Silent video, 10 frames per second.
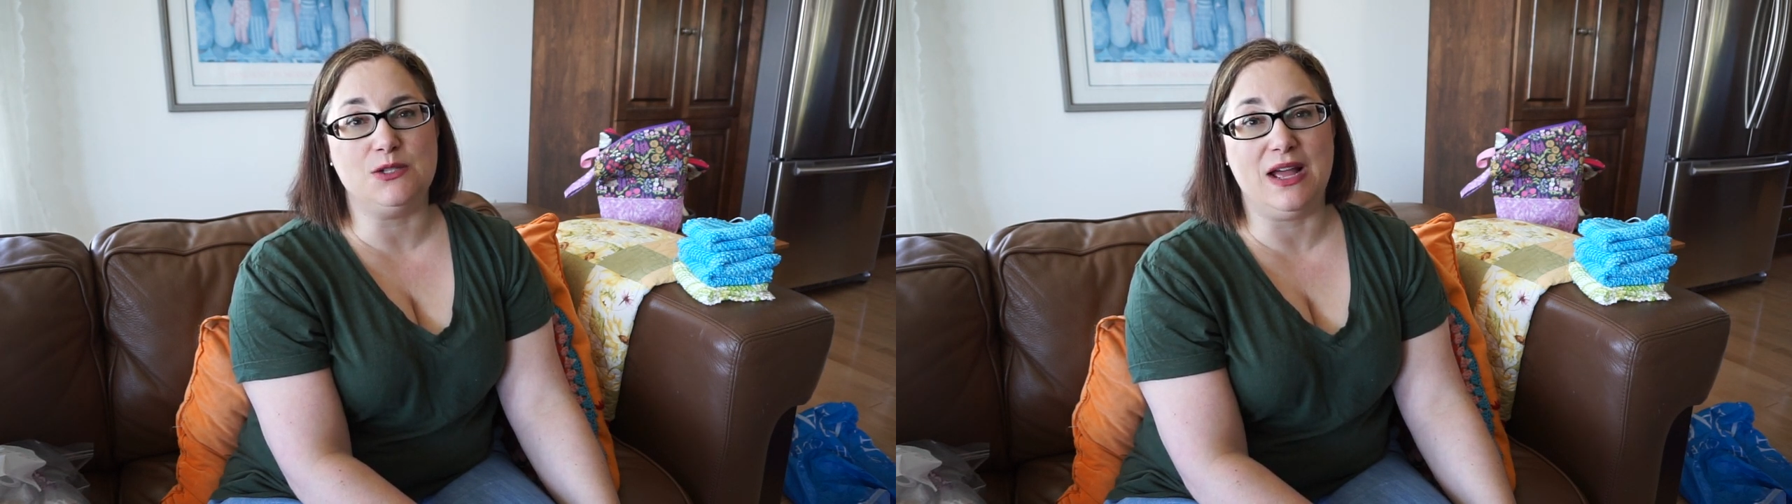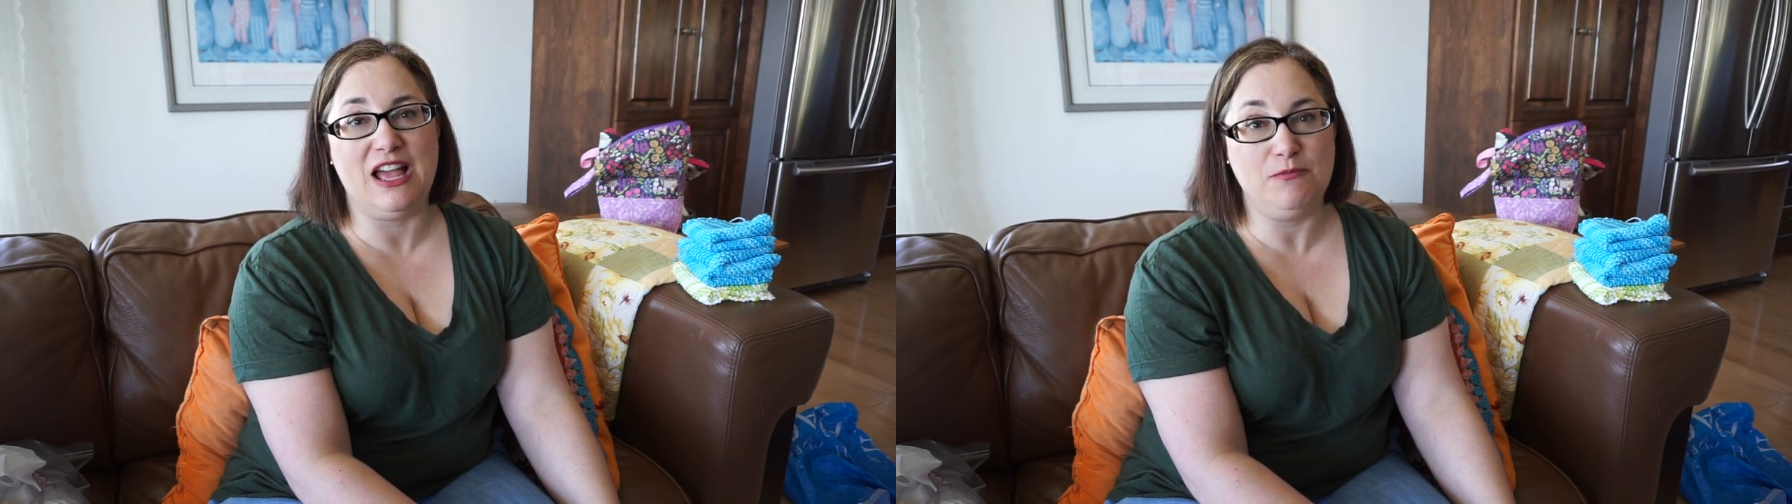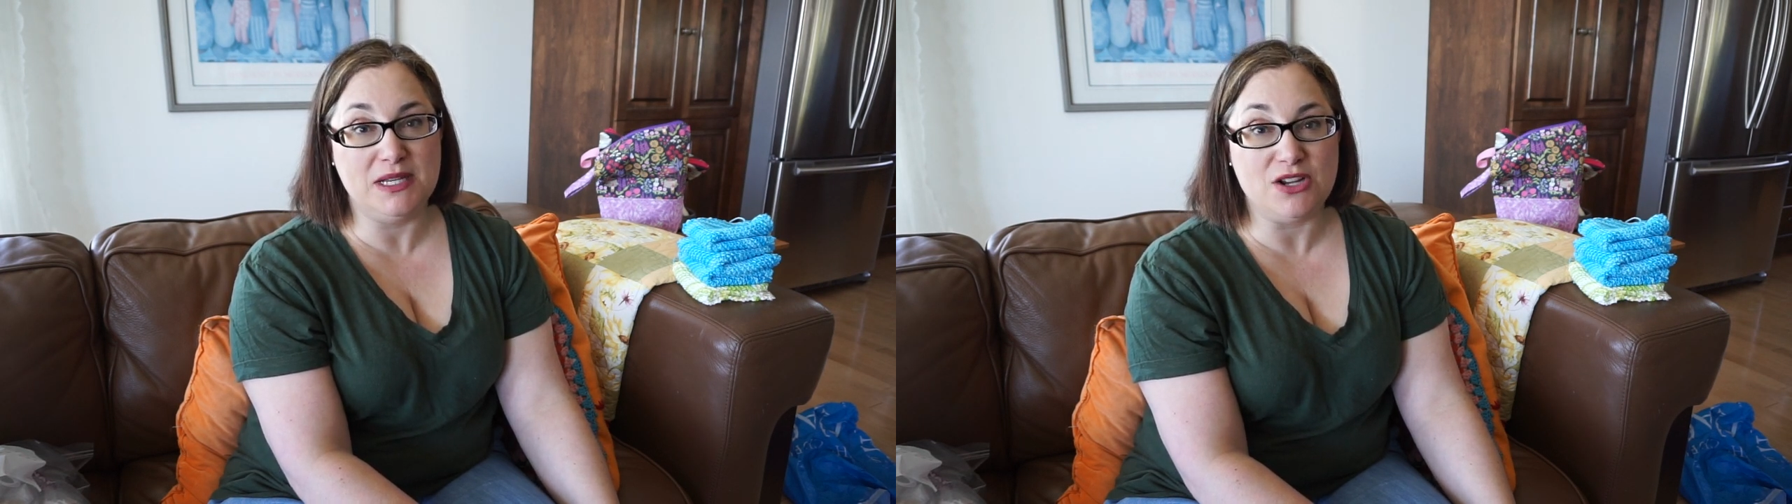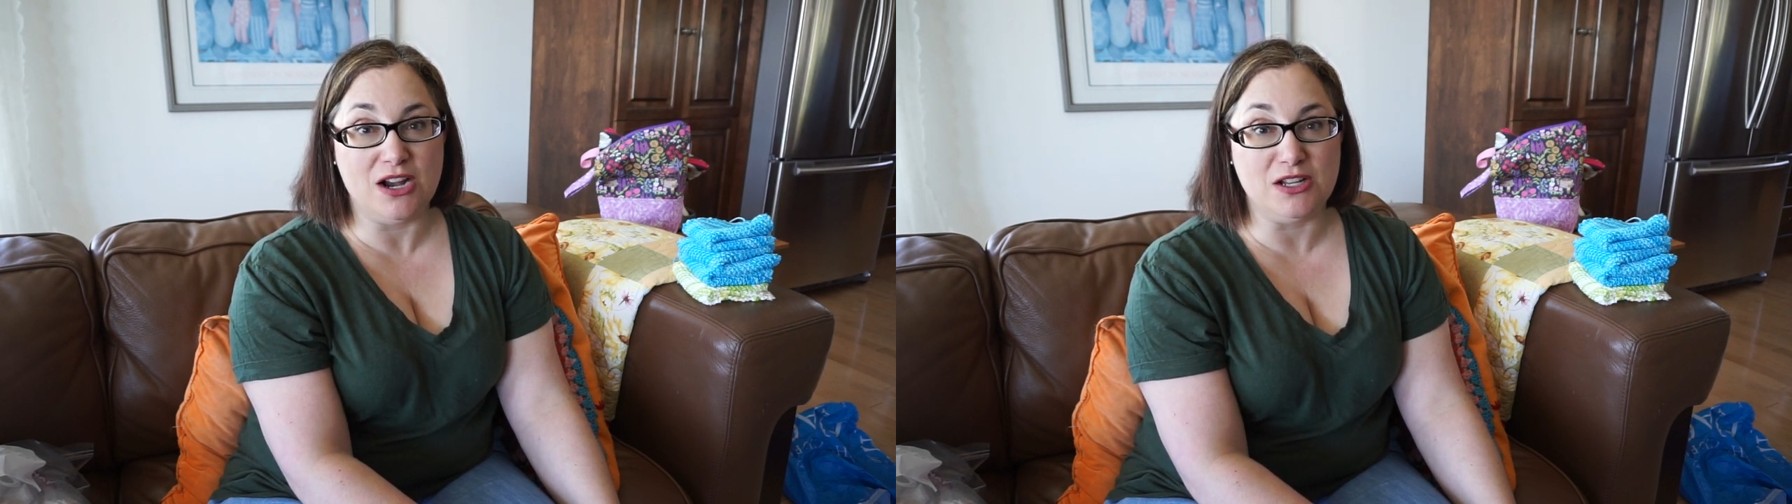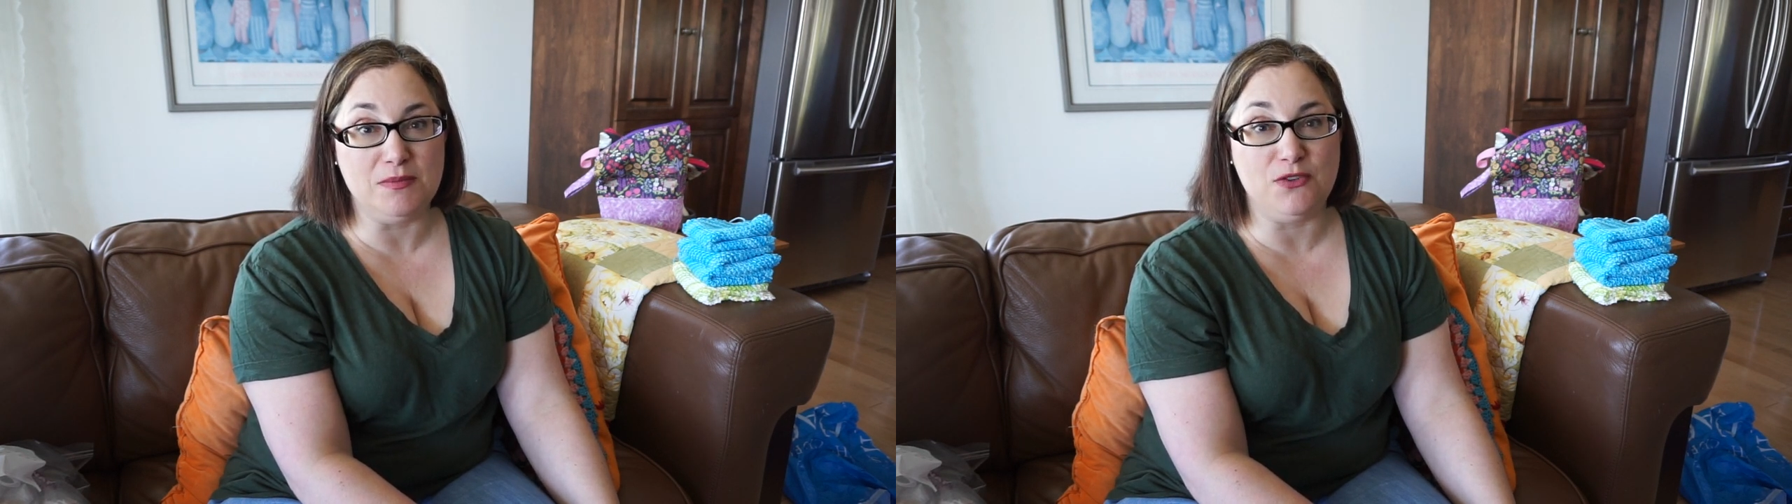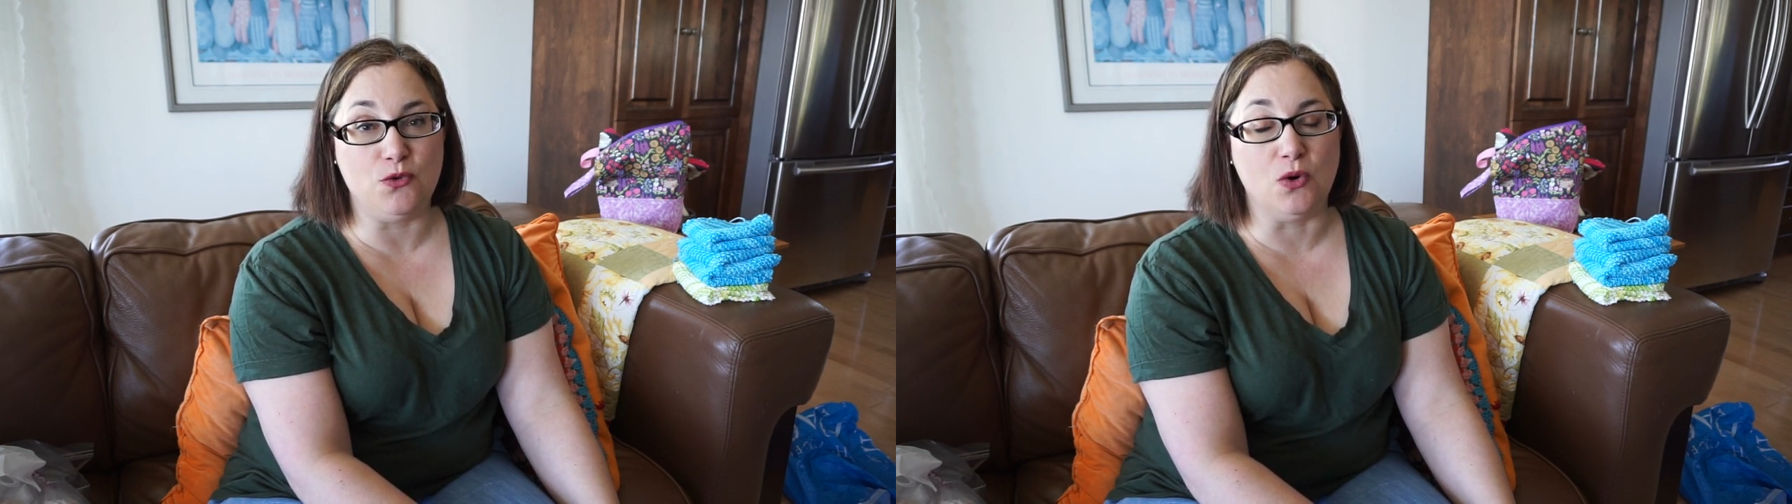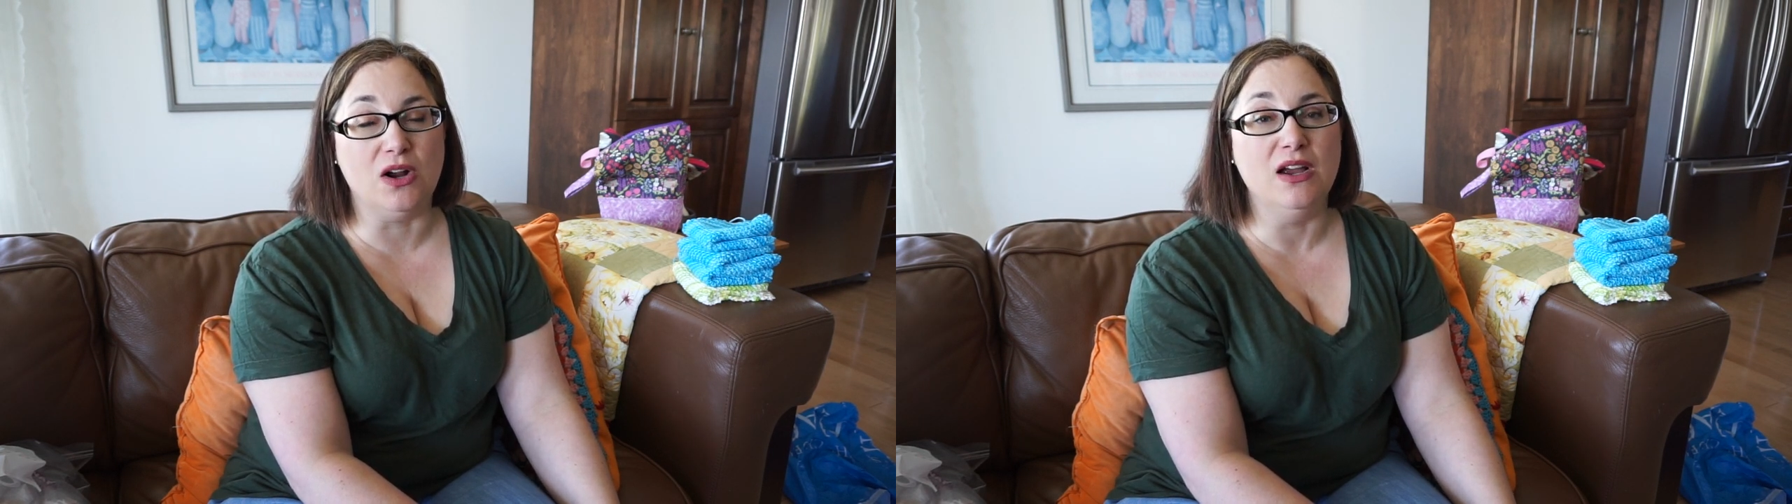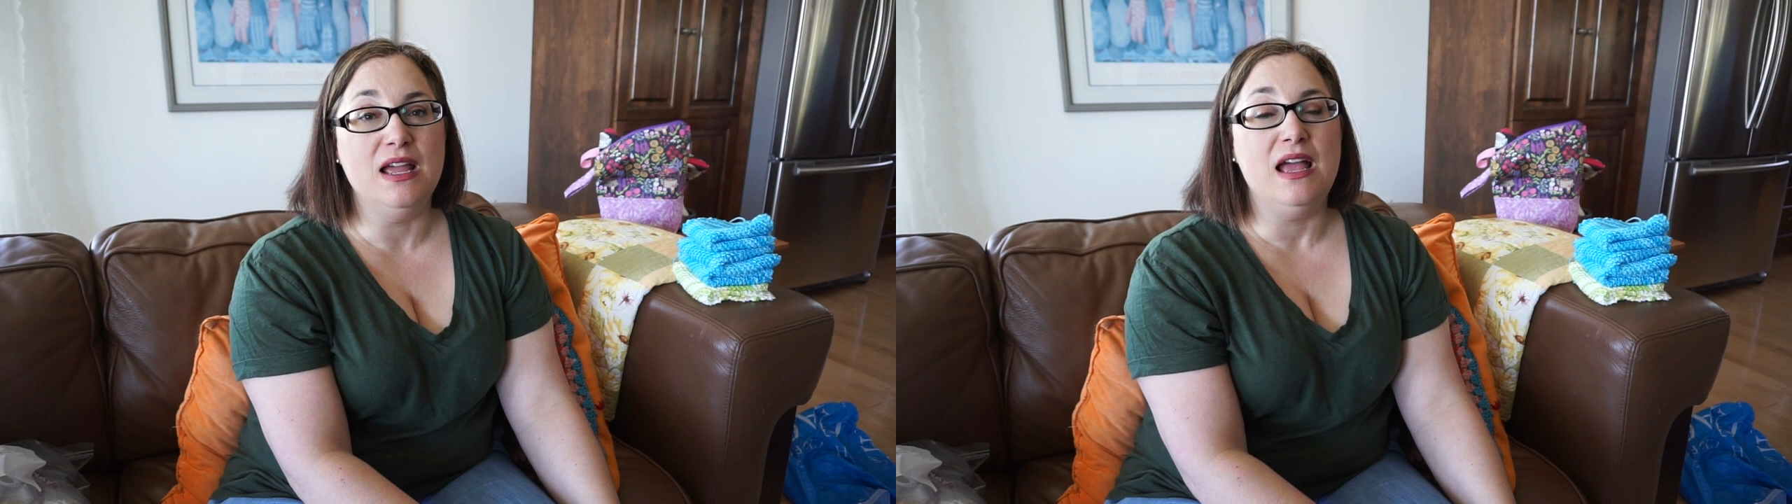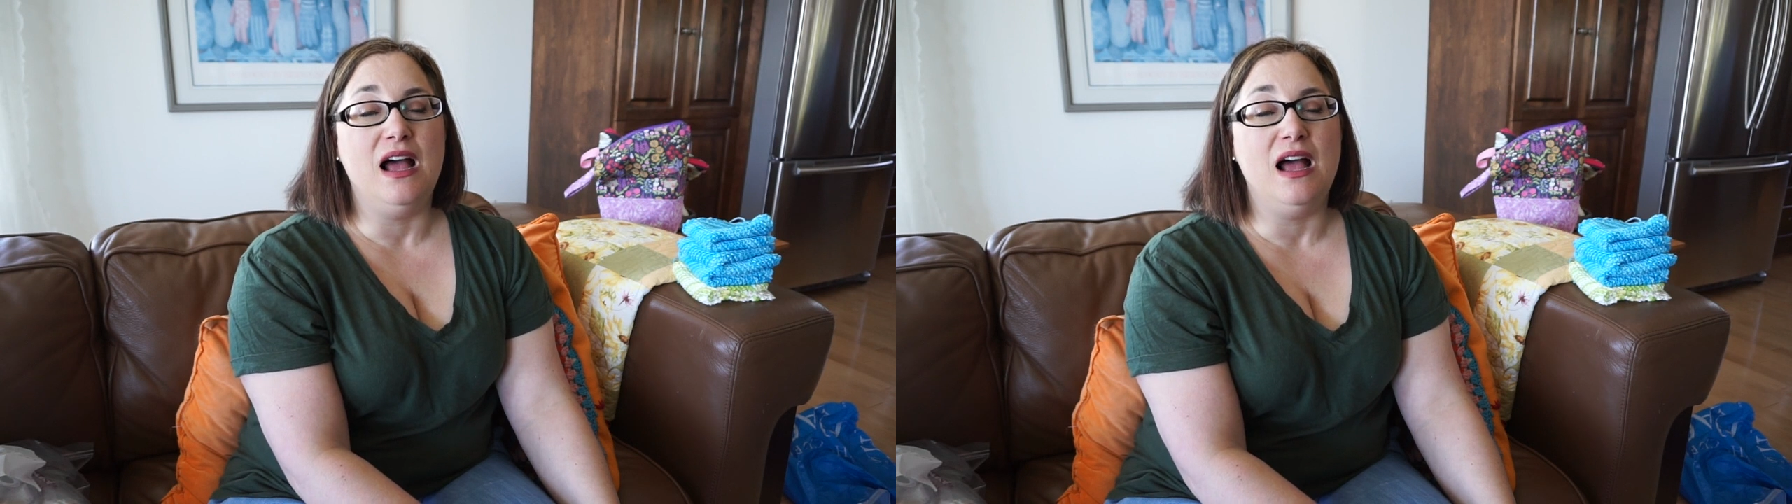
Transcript: so I have been to Ireland before,